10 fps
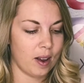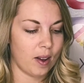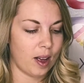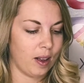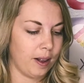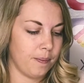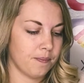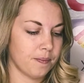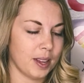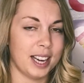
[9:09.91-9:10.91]

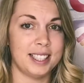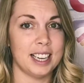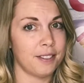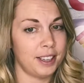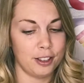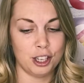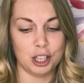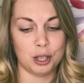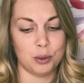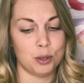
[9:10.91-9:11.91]
I definitely
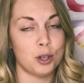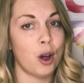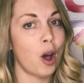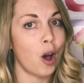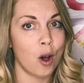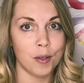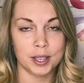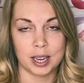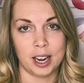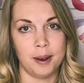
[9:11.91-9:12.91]
used all the
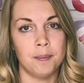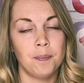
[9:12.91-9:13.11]
time.